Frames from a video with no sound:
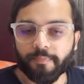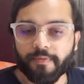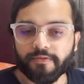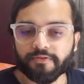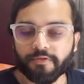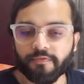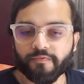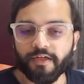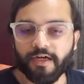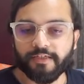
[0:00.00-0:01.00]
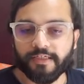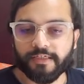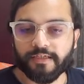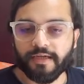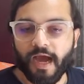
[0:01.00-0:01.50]
parcel we are
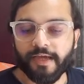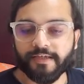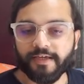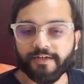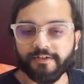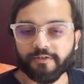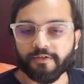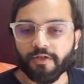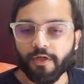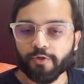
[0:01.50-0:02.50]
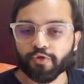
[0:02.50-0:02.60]
taking I character.